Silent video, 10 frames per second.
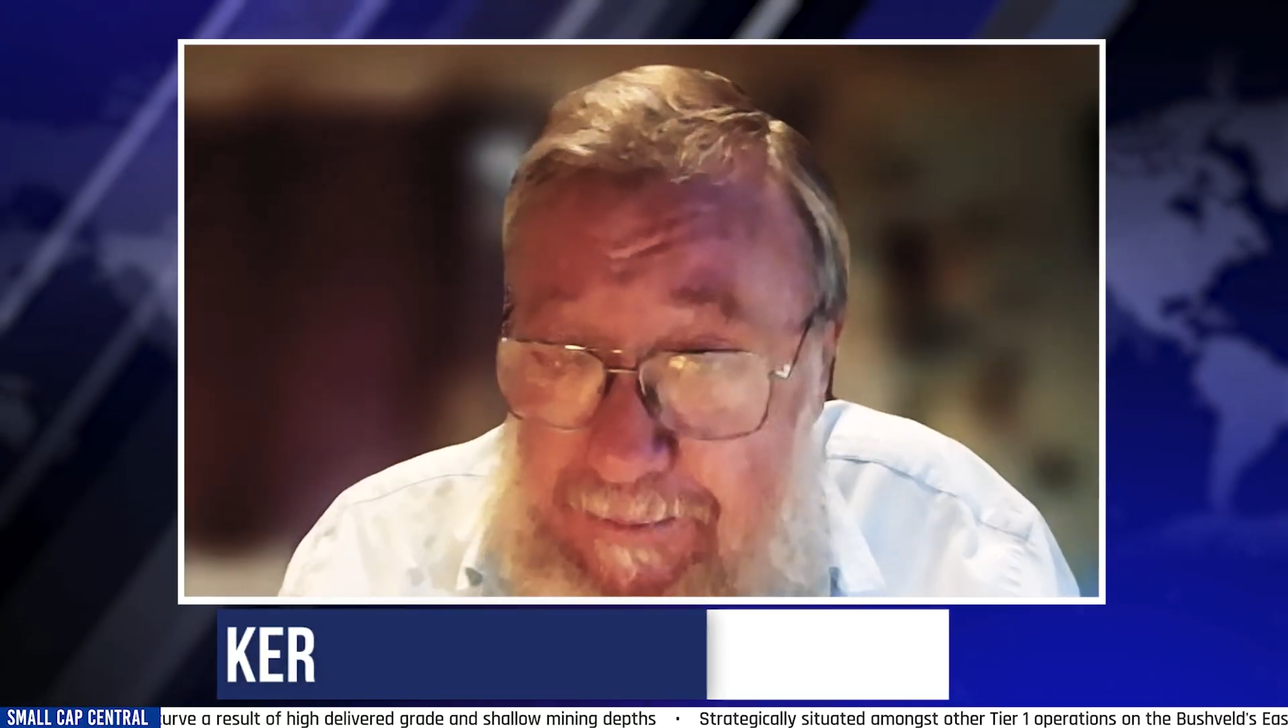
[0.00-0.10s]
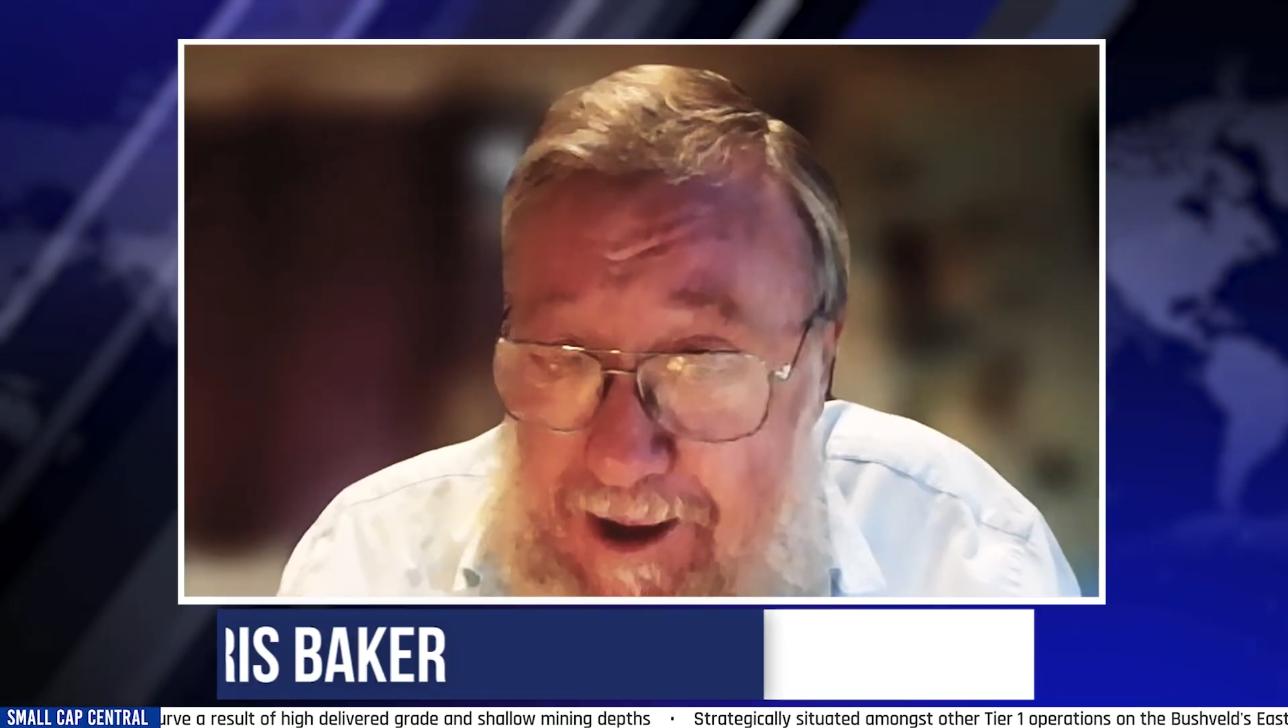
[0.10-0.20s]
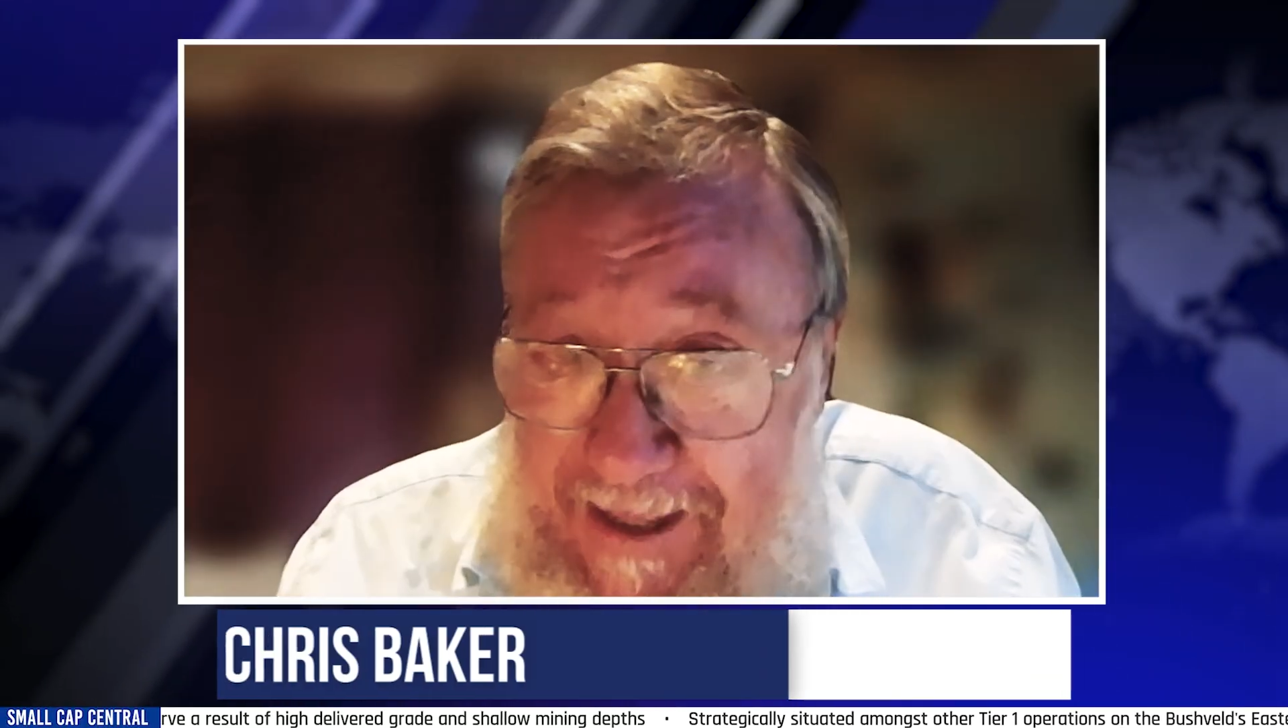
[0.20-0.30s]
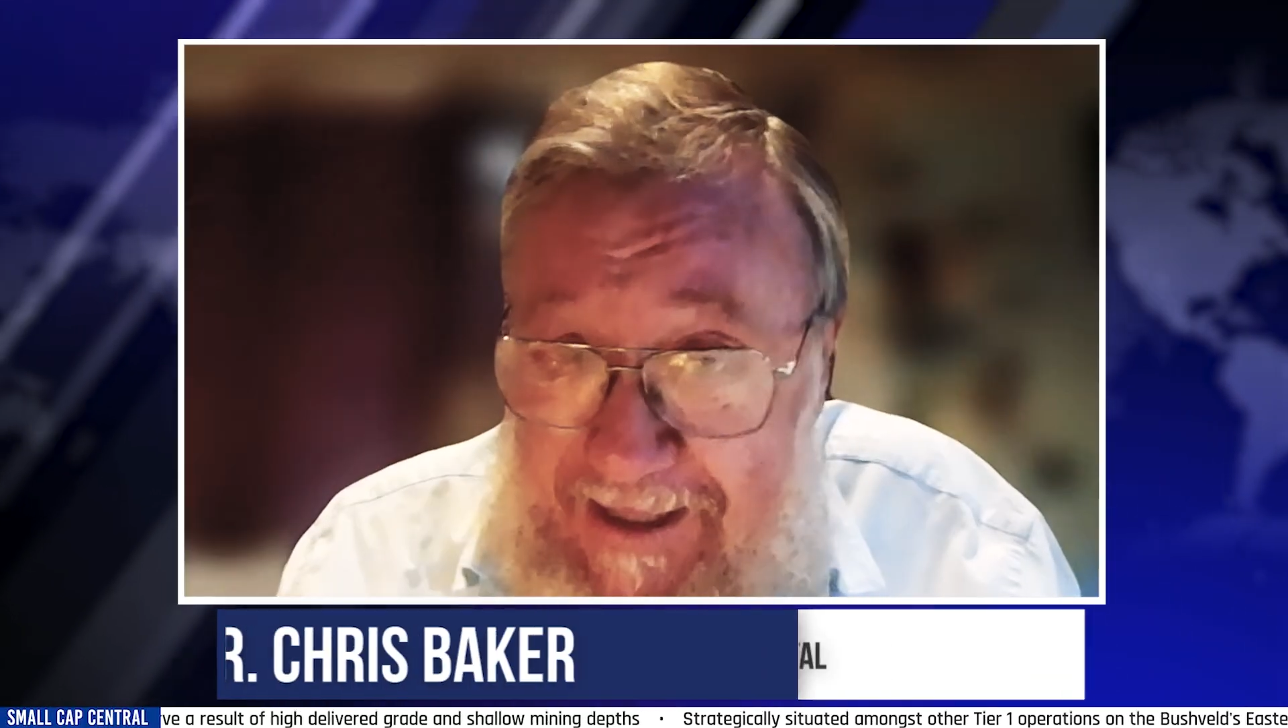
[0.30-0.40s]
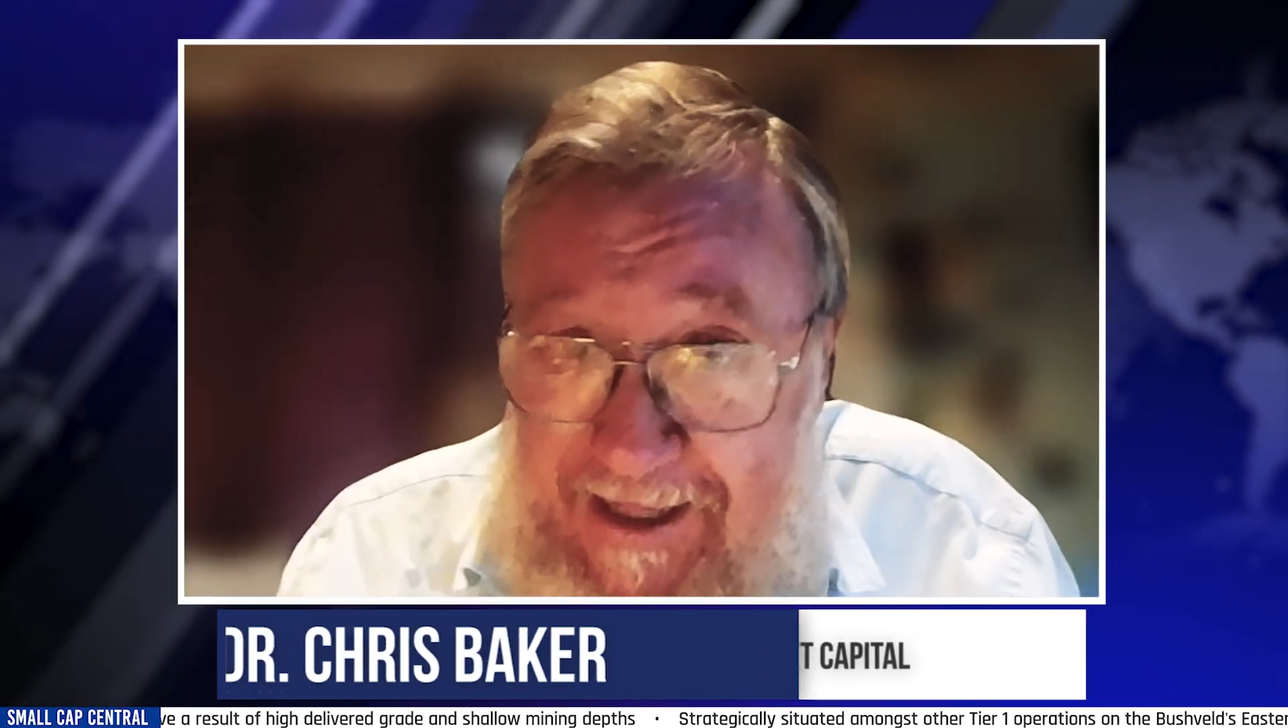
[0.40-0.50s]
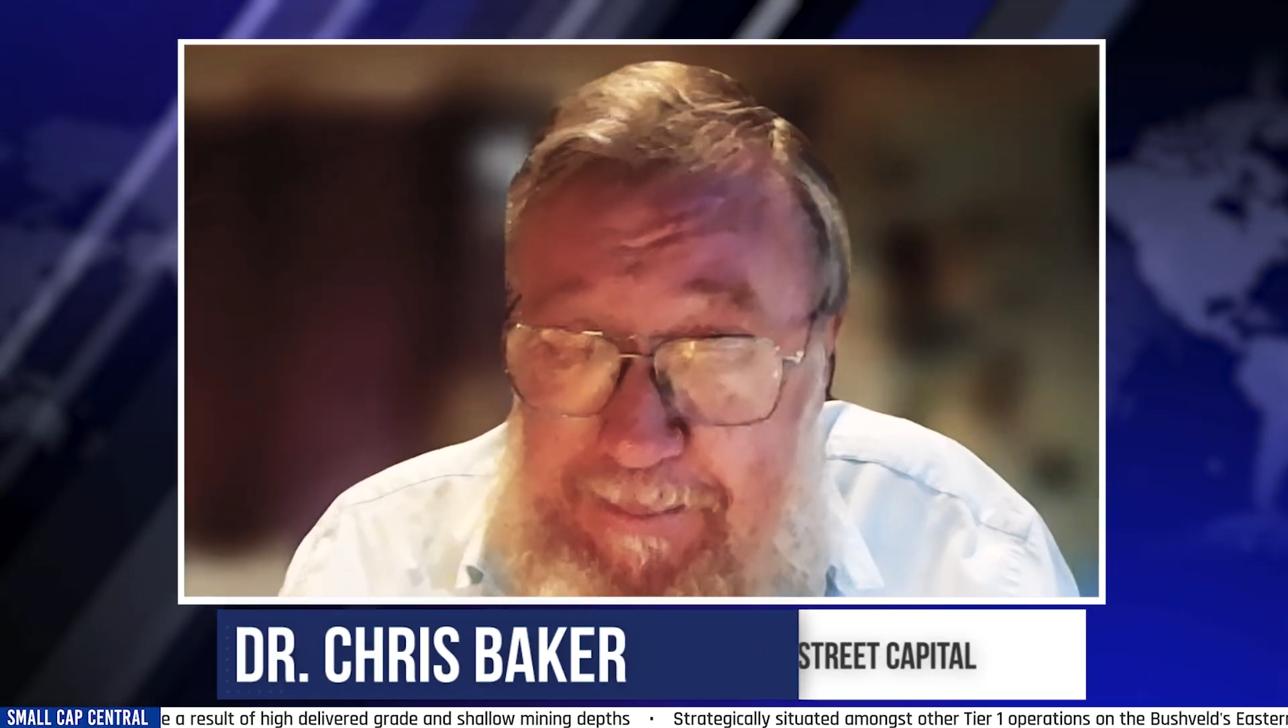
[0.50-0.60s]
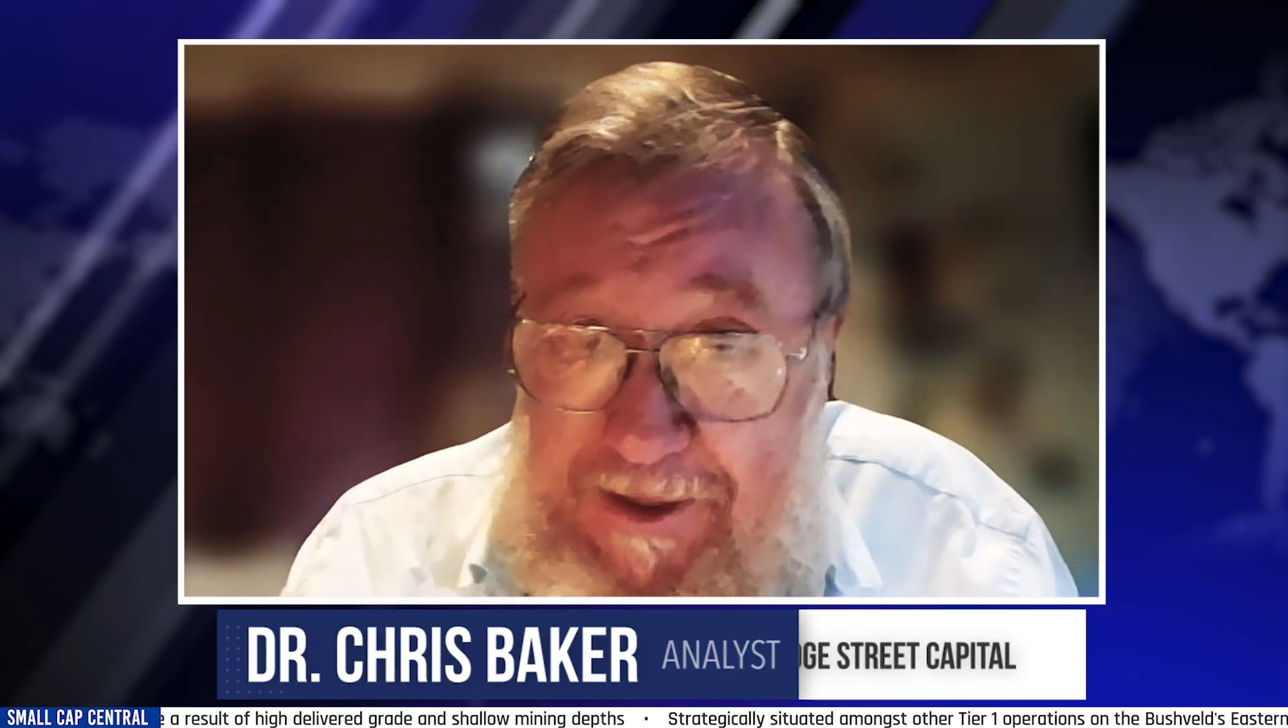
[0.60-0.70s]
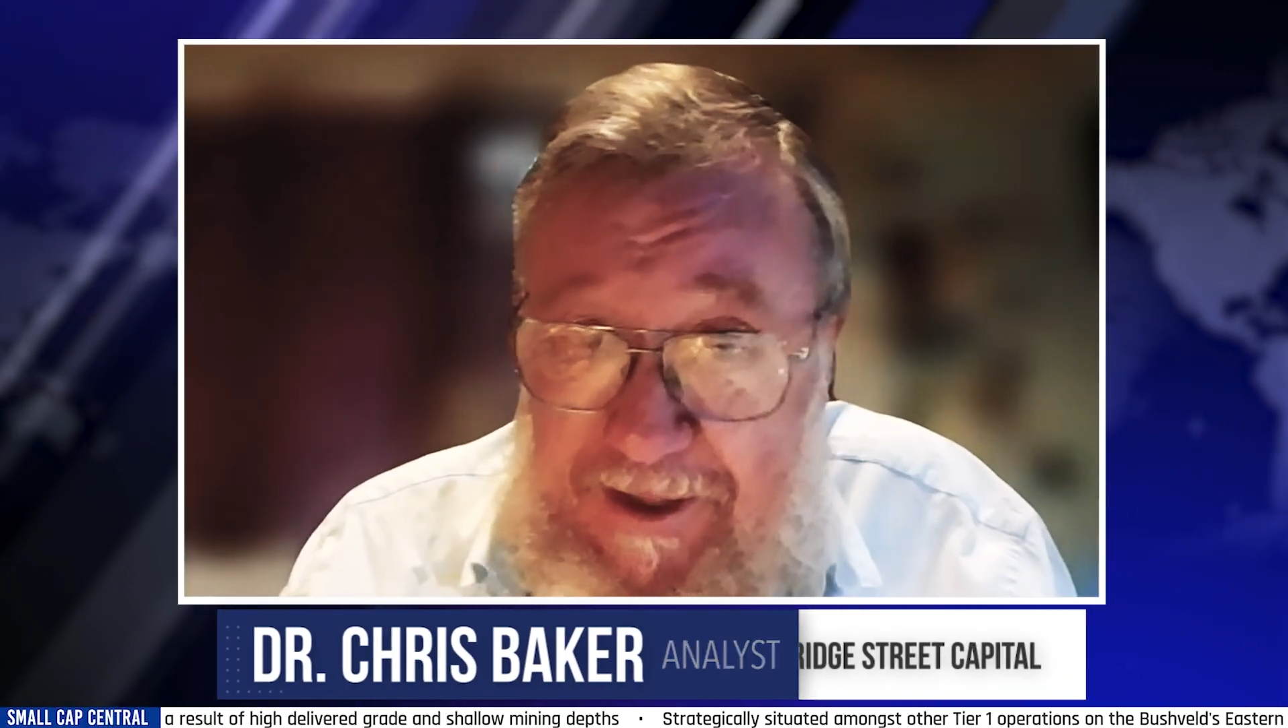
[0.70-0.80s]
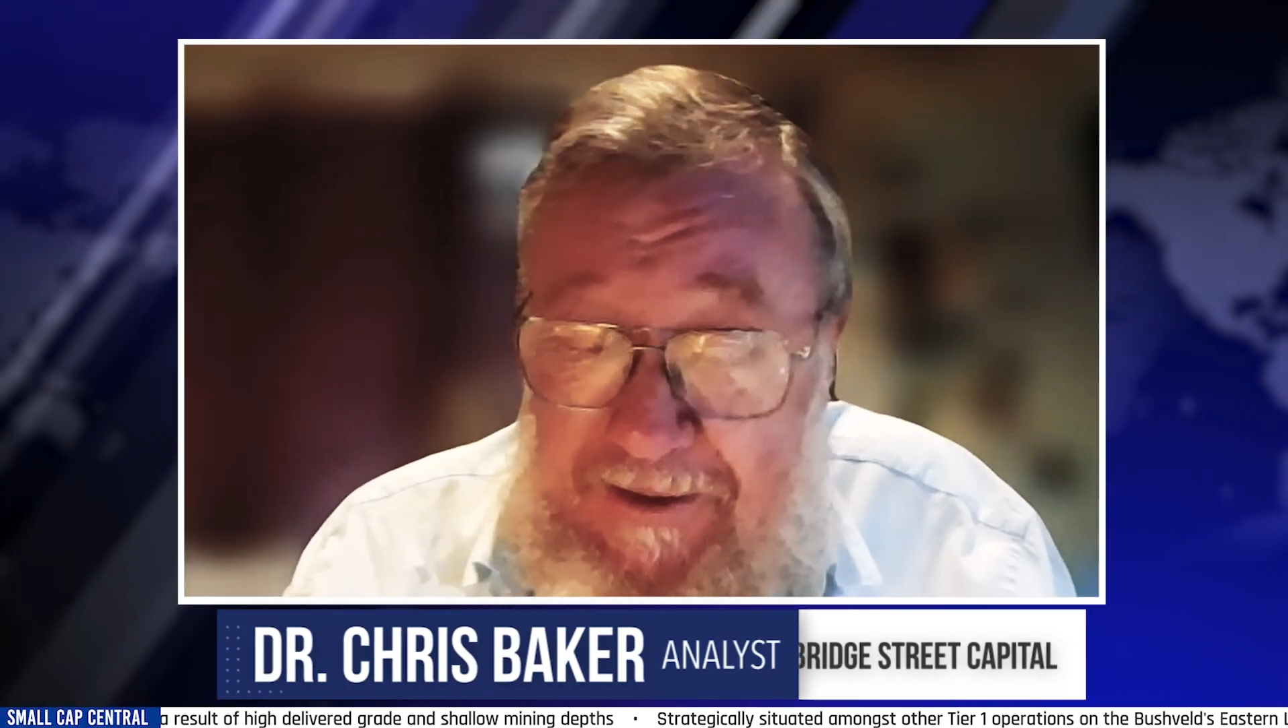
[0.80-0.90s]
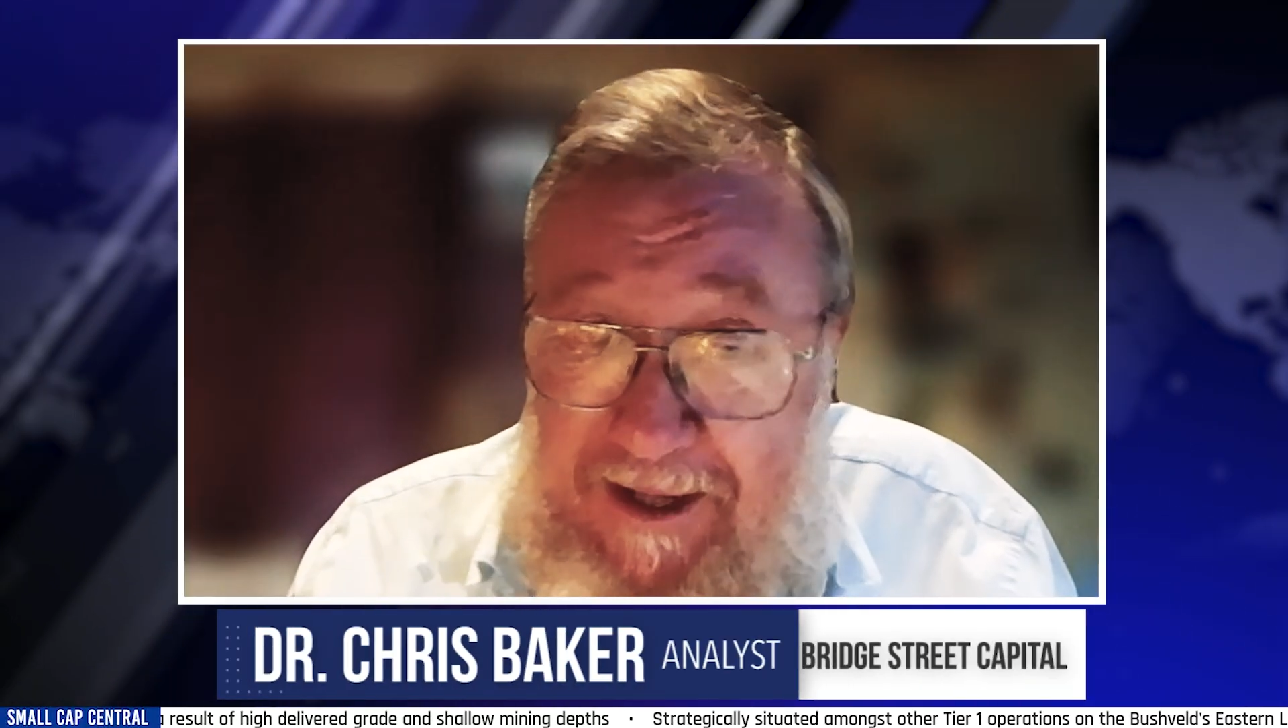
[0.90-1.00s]
mining depth
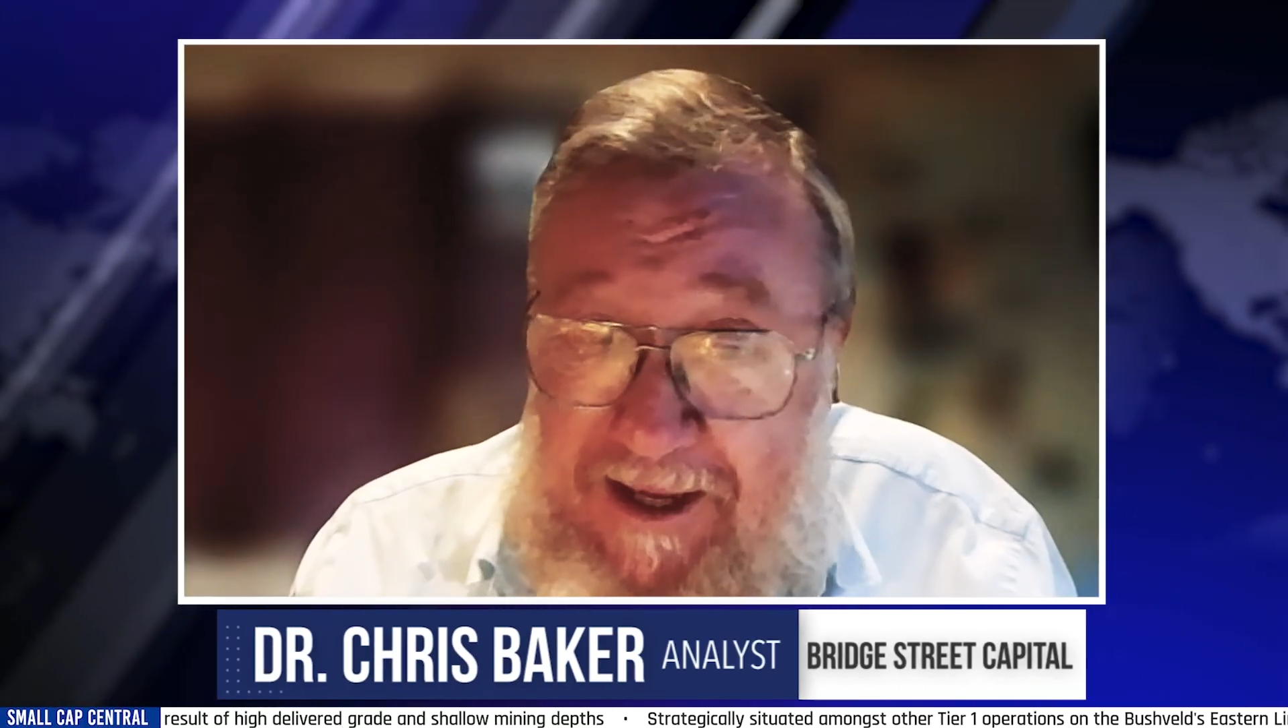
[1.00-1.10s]
in